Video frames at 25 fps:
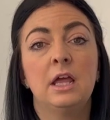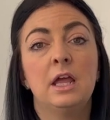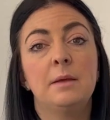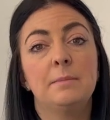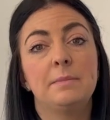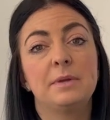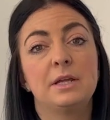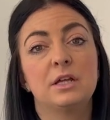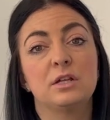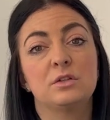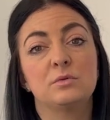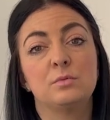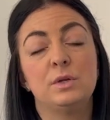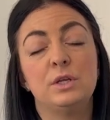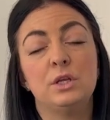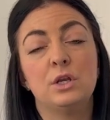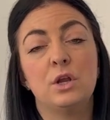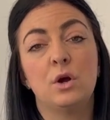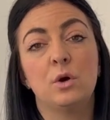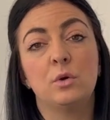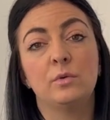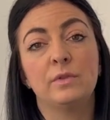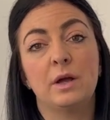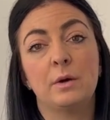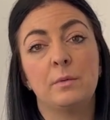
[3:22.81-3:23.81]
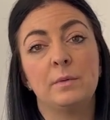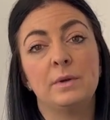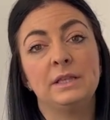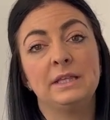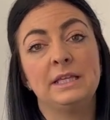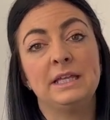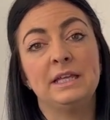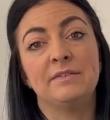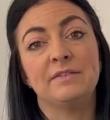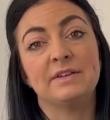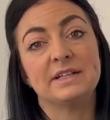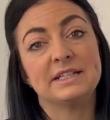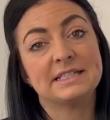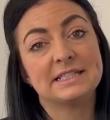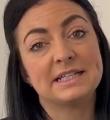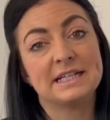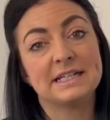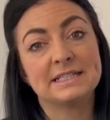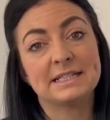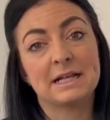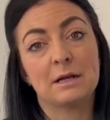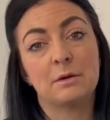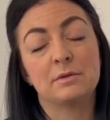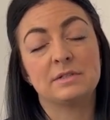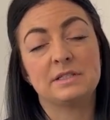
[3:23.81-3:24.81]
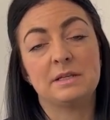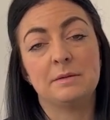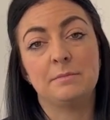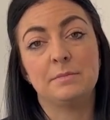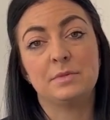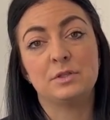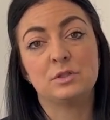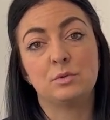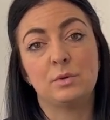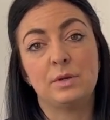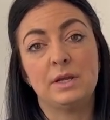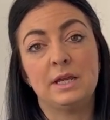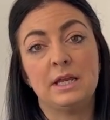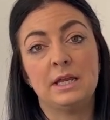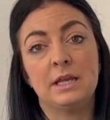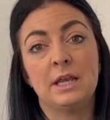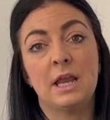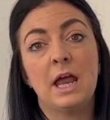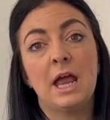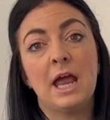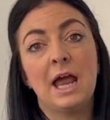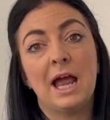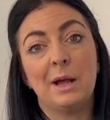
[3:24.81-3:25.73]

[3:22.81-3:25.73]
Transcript: because we know that we leave it 6 hours in between,